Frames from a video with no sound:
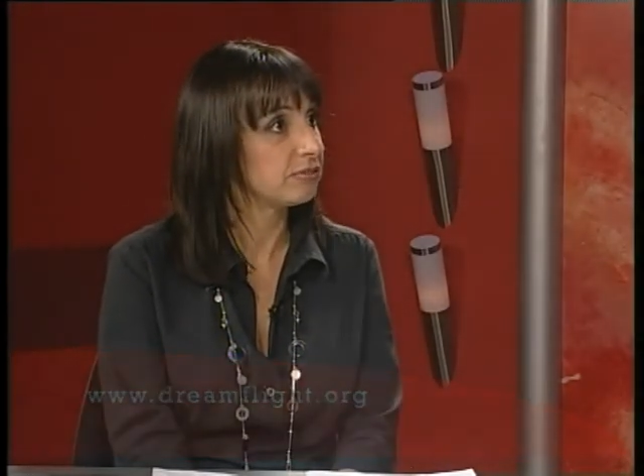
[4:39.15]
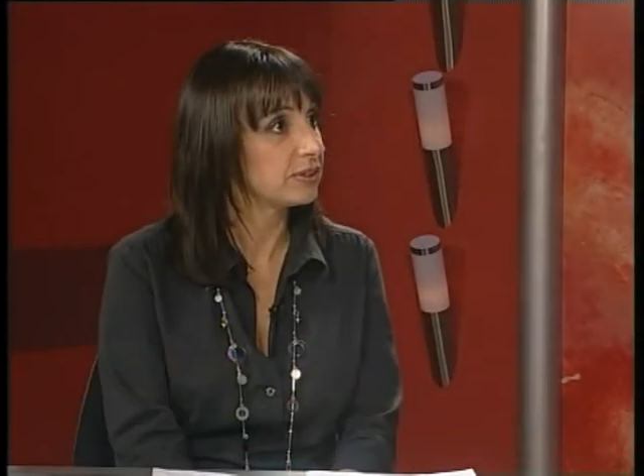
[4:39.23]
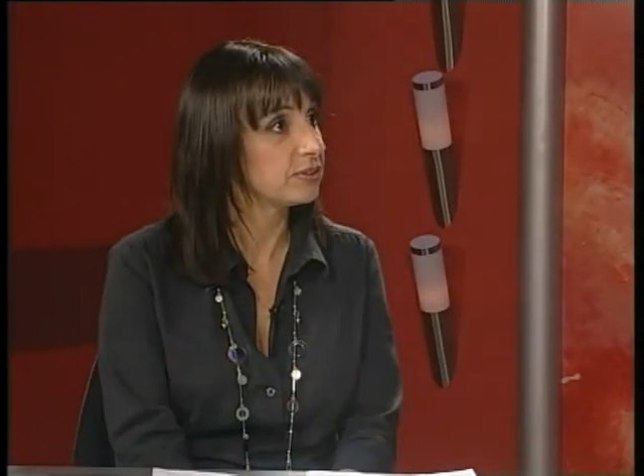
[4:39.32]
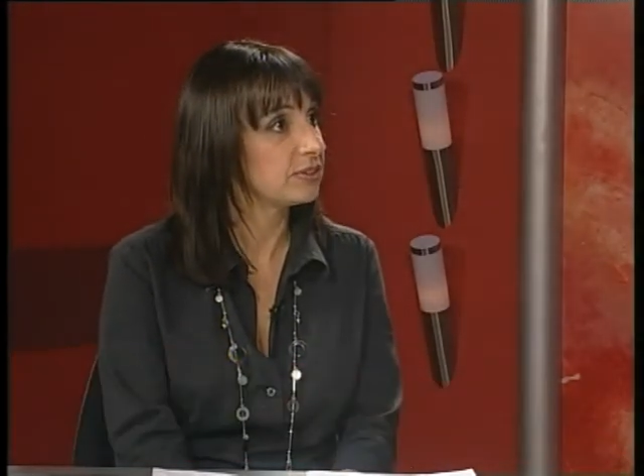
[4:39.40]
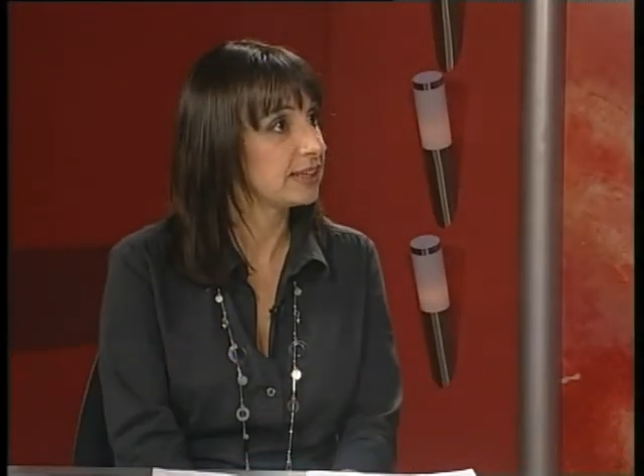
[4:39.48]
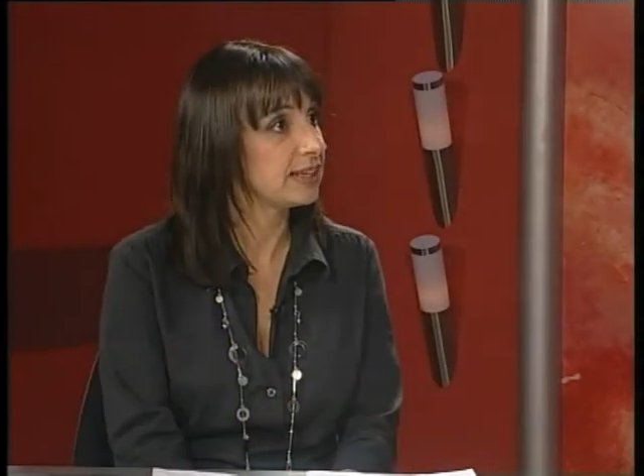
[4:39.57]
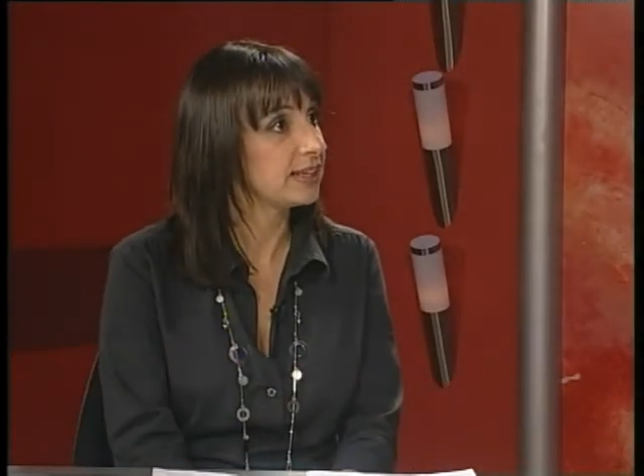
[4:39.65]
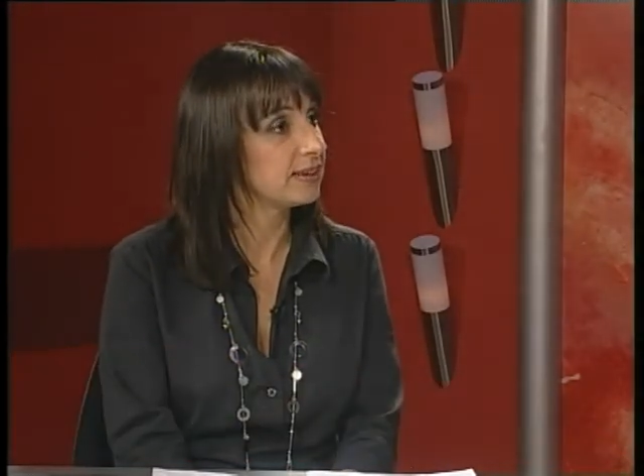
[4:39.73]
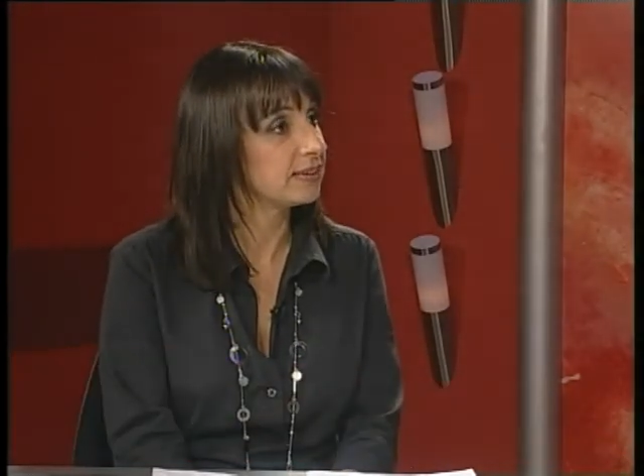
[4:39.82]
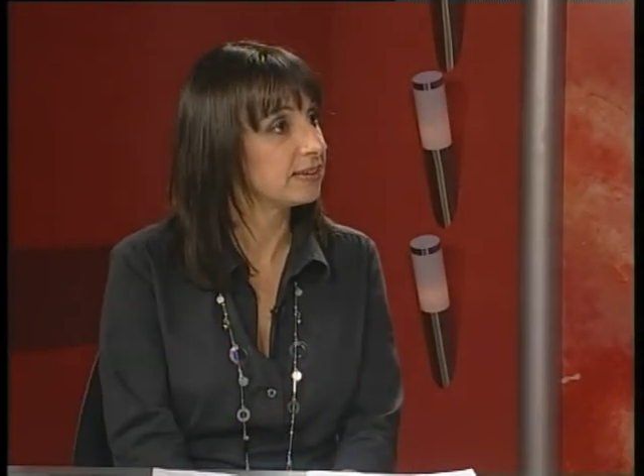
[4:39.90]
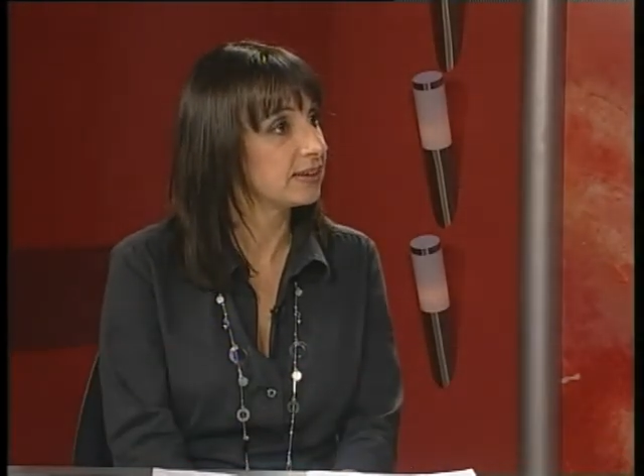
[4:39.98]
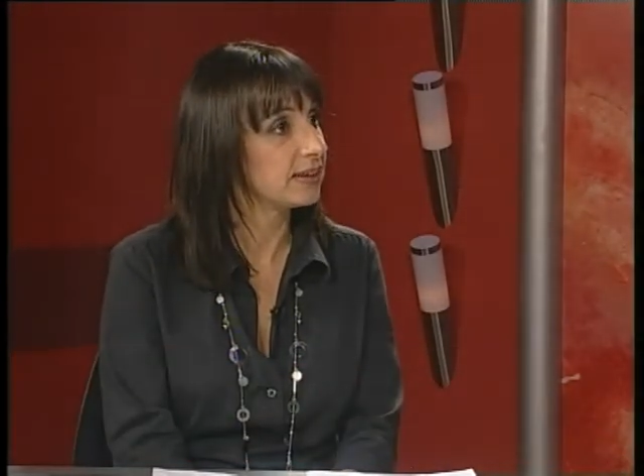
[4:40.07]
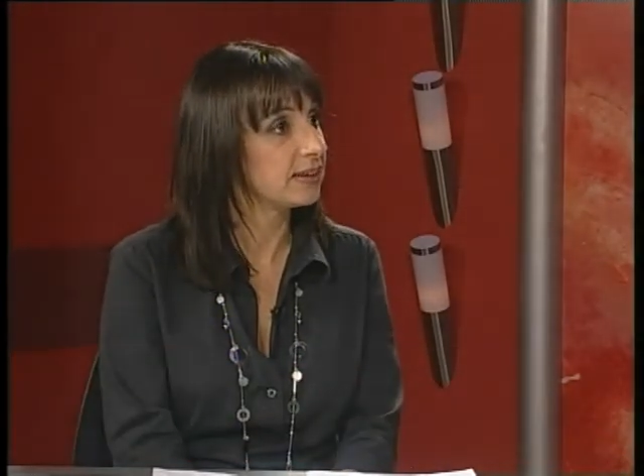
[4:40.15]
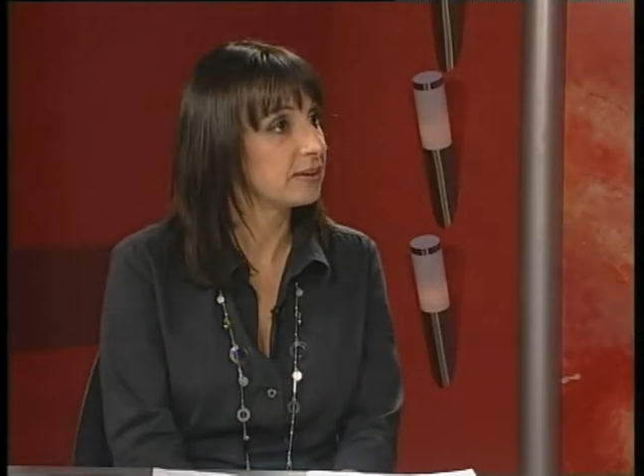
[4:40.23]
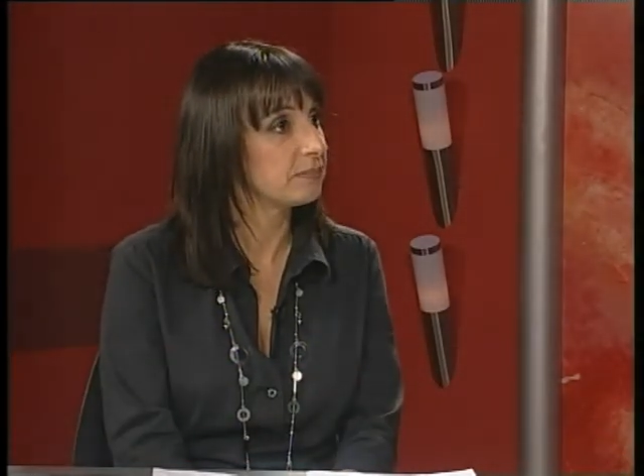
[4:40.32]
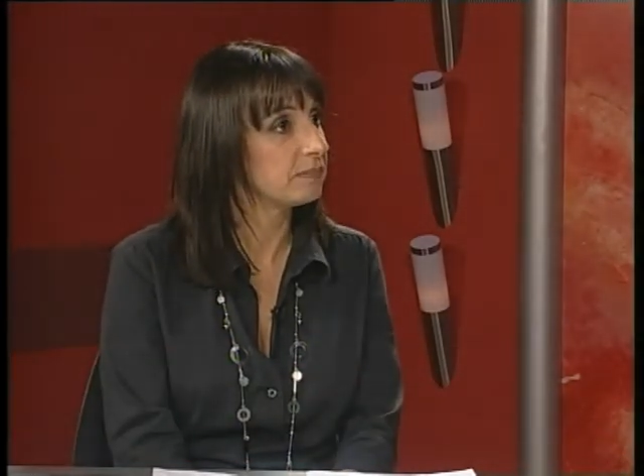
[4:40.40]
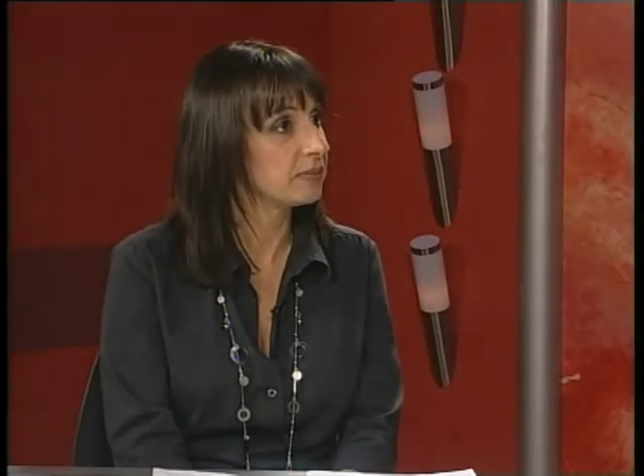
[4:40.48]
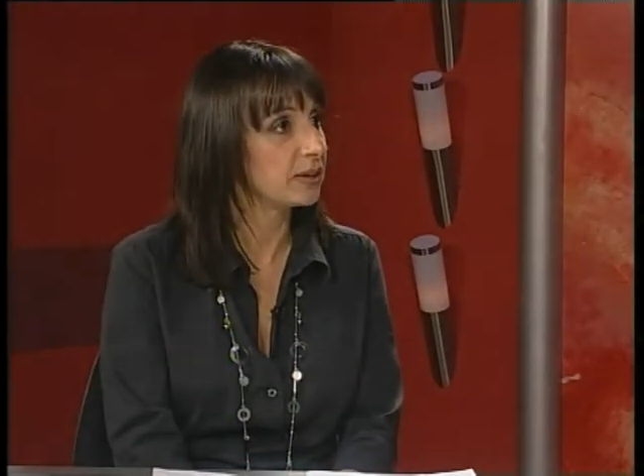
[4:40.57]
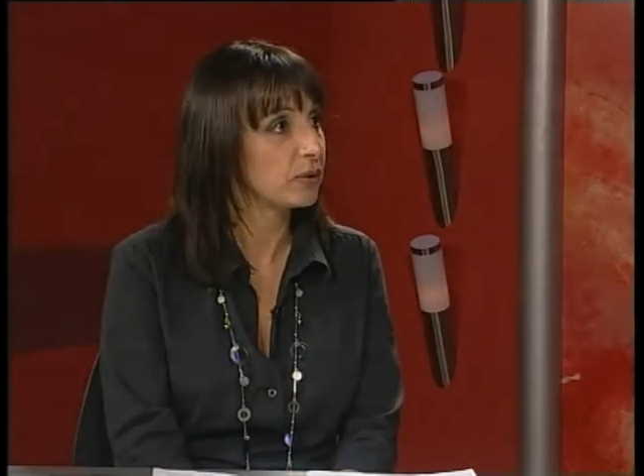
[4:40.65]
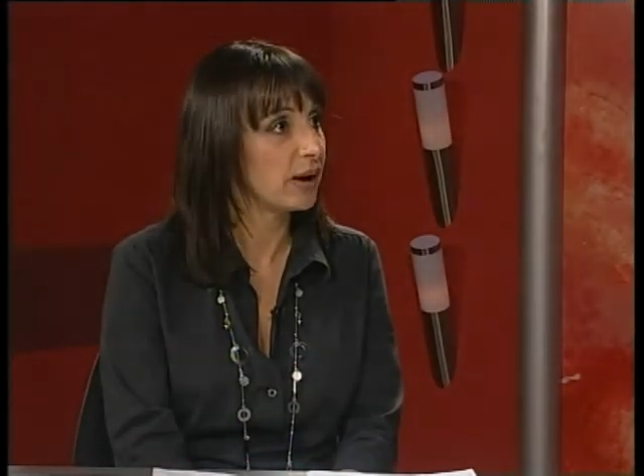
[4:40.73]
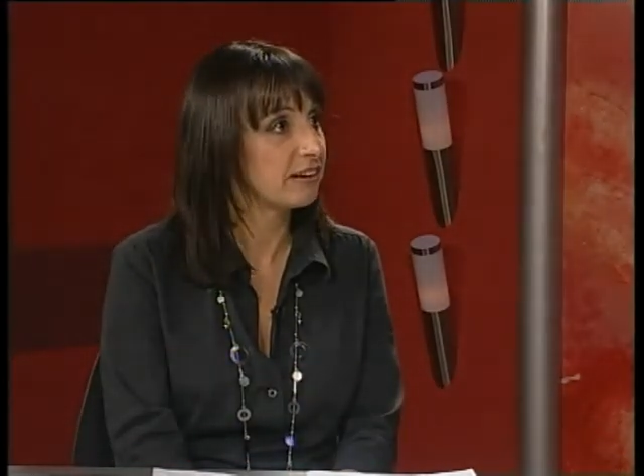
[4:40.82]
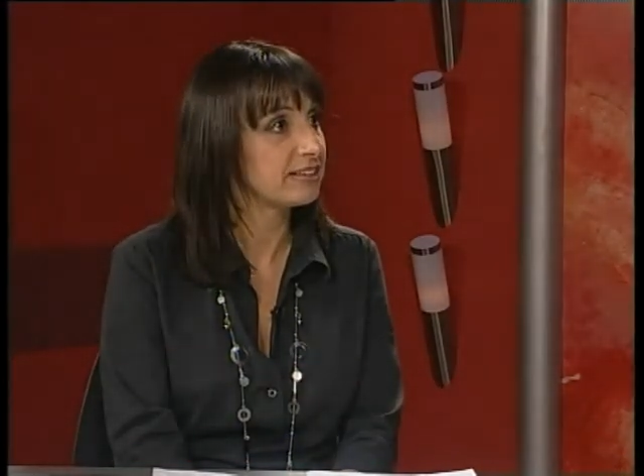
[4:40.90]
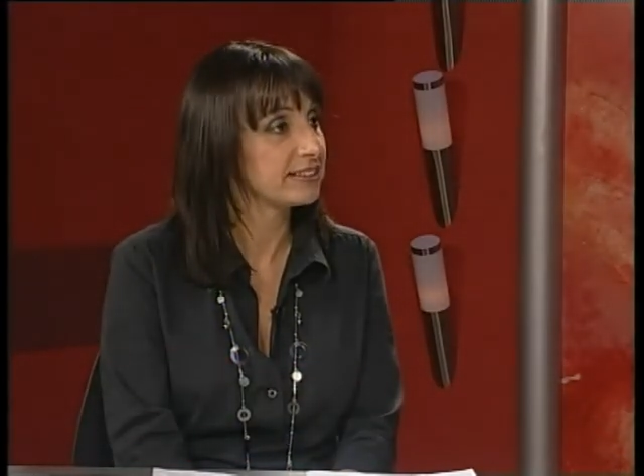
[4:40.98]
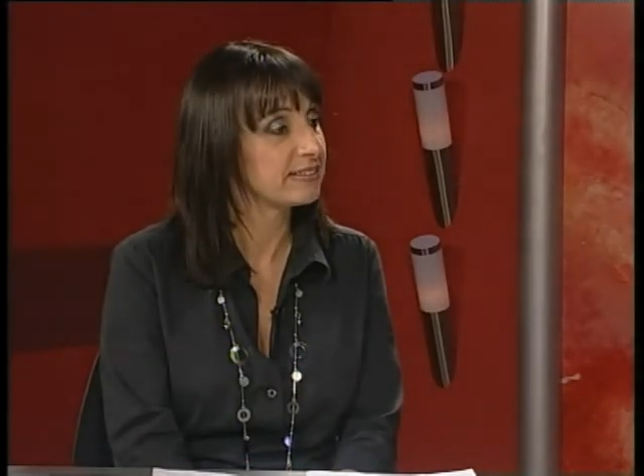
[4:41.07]
field any
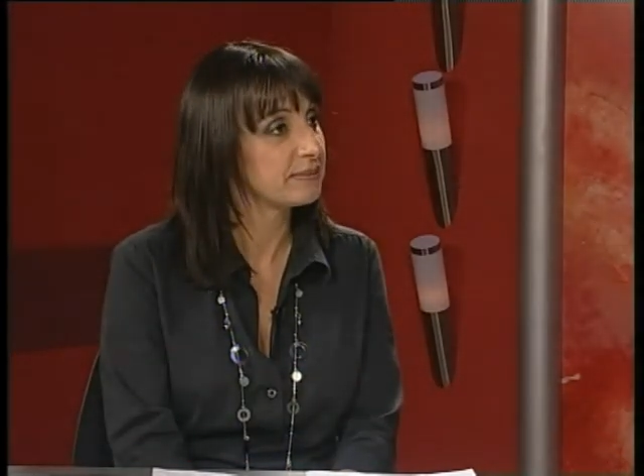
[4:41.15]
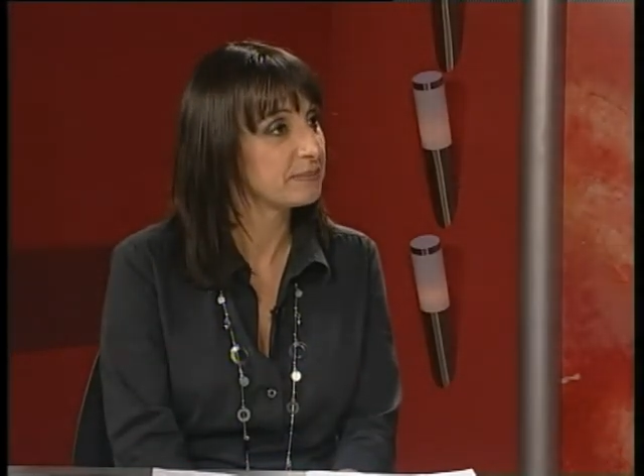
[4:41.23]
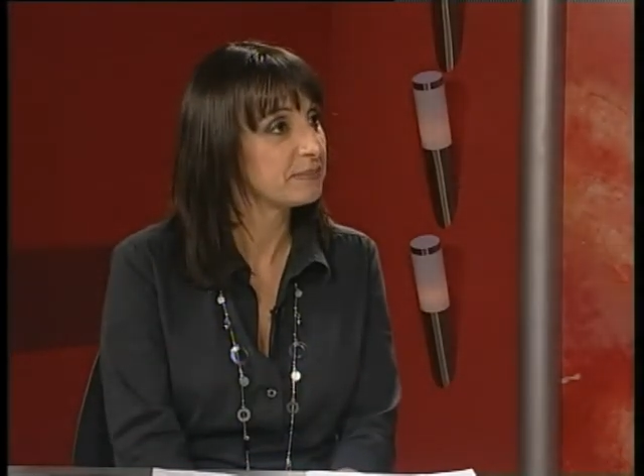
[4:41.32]
inquiries.